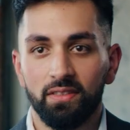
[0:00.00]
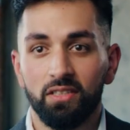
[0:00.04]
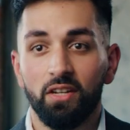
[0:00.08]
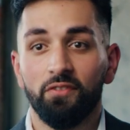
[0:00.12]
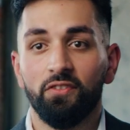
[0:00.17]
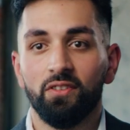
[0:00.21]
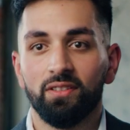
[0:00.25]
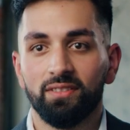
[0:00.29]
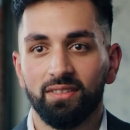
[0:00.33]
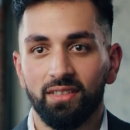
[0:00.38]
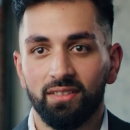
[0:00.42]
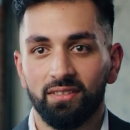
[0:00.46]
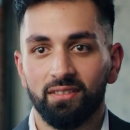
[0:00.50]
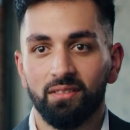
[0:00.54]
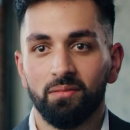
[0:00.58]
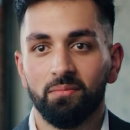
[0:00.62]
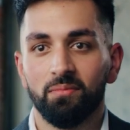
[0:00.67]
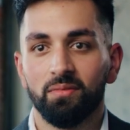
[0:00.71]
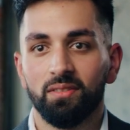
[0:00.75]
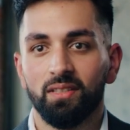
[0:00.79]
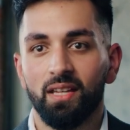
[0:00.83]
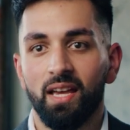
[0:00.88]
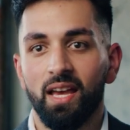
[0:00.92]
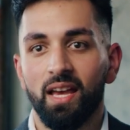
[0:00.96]
different
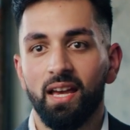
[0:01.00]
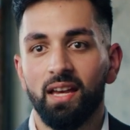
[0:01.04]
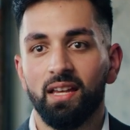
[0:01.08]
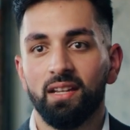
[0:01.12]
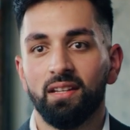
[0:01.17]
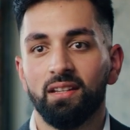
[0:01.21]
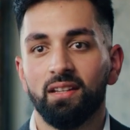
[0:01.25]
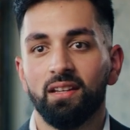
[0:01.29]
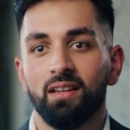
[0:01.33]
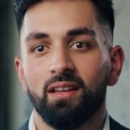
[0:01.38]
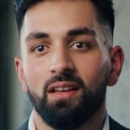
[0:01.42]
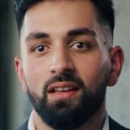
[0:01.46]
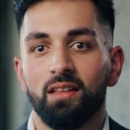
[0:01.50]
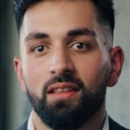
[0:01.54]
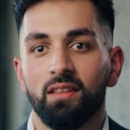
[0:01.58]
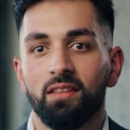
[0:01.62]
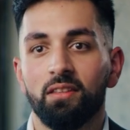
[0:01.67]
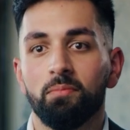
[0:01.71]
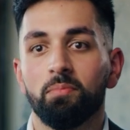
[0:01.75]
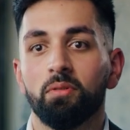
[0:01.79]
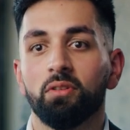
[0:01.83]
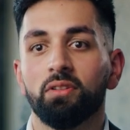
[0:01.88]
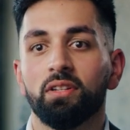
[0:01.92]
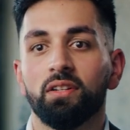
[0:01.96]
systems, and the
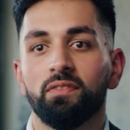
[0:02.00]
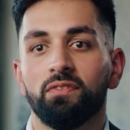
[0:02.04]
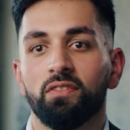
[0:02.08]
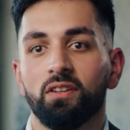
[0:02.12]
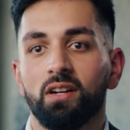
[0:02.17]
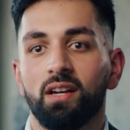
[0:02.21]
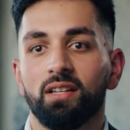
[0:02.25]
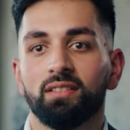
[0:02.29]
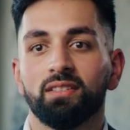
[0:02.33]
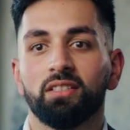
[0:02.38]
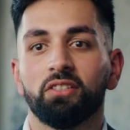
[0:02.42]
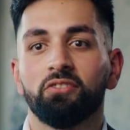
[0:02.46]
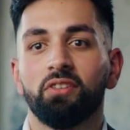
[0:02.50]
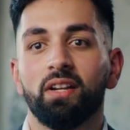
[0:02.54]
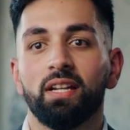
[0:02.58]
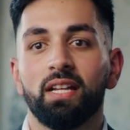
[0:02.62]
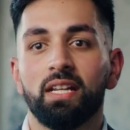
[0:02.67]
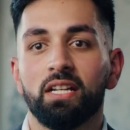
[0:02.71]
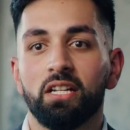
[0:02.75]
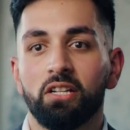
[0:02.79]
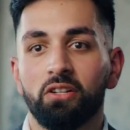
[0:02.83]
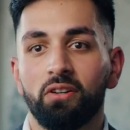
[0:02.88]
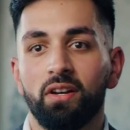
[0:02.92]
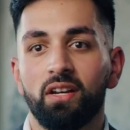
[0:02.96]
ability for us to create
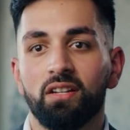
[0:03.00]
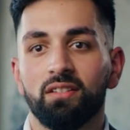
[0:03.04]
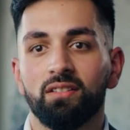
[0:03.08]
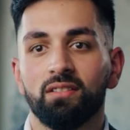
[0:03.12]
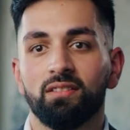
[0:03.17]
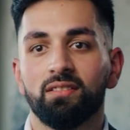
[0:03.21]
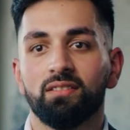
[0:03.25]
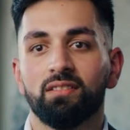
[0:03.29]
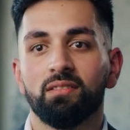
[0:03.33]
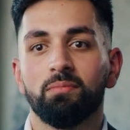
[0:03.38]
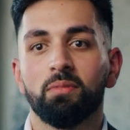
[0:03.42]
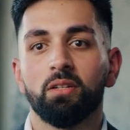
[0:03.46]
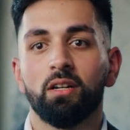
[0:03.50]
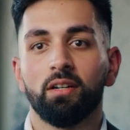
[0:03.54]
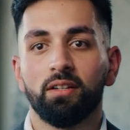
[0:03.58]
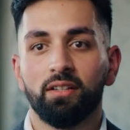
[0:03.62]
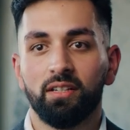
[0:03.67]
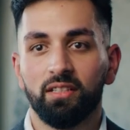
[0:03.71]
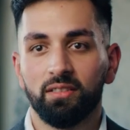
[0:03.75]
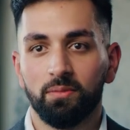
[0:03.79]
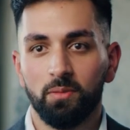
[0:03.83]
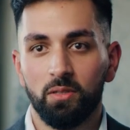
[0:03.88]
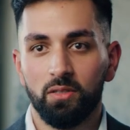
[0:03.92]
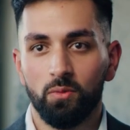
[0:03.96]
integrations to meet our
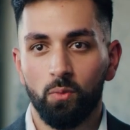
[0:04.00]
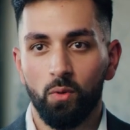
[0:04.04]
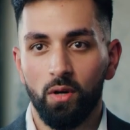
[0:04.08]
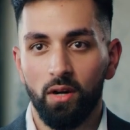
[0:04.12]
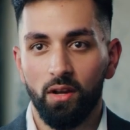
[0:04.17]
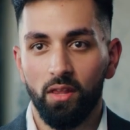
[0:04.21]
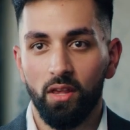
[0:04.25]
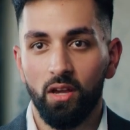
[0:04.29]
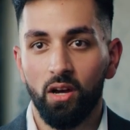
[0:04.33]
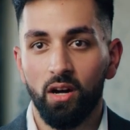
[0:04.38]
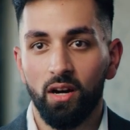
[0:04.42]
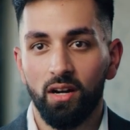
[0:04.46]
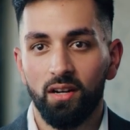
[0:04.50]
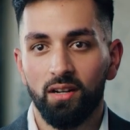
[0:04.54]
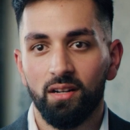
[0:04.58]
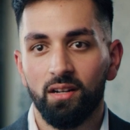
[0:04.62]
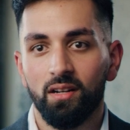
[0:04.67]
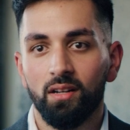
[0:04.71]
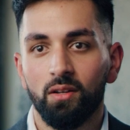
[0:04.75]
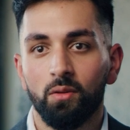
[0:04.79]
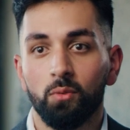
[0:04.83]
customers where they are